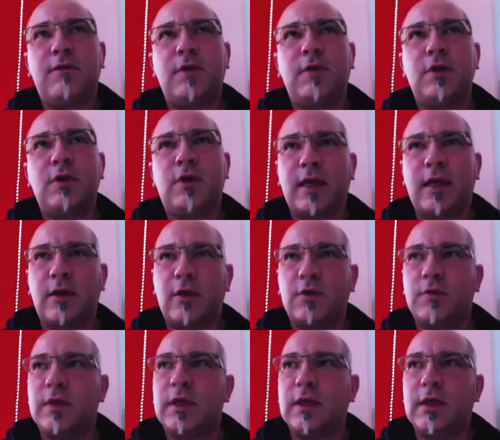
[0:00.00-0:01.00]
you cannot
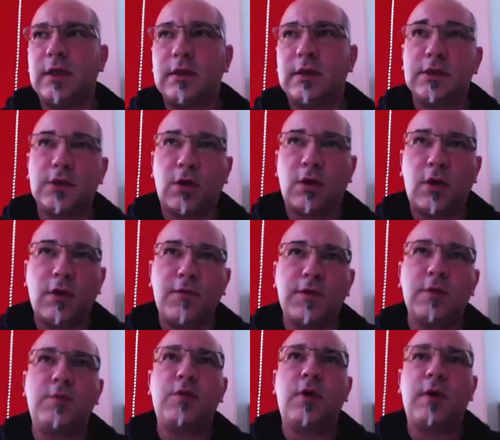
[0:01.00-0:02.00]
really solve the
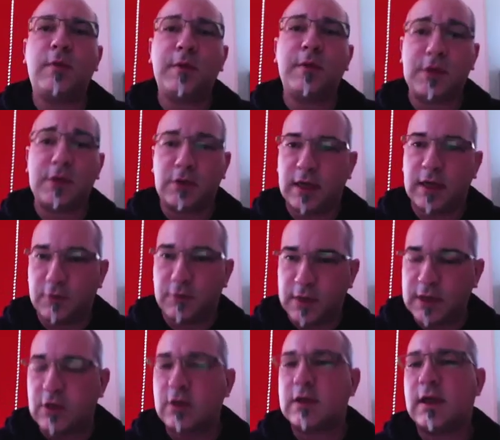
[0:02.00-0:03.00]
problems. You can
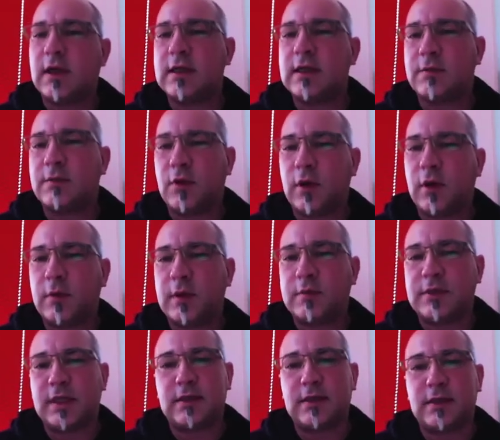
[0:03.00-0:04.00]
recognize the problems,
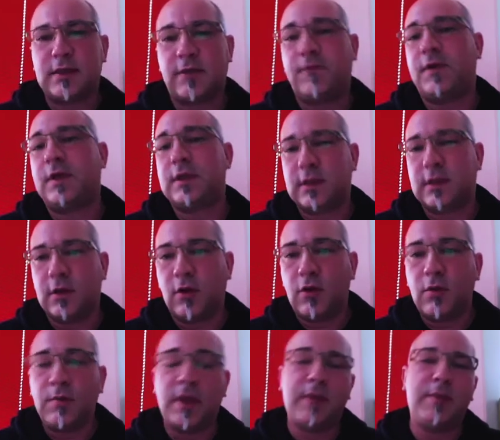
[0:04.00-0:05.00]
that something is slow,
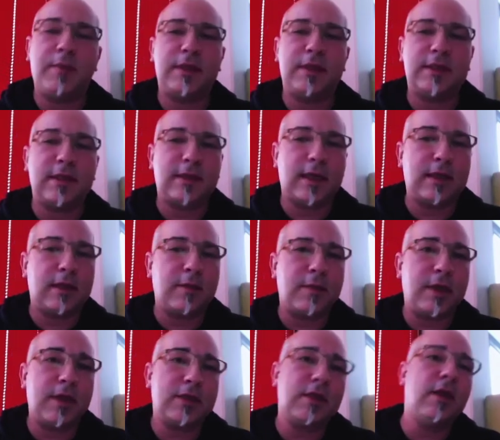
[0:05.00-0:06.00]
maybe it's the
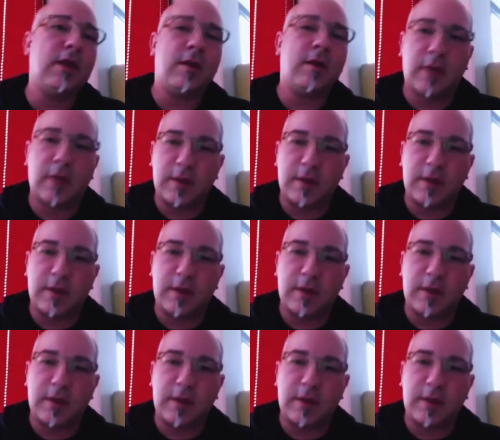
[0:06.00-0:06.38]
database, maybe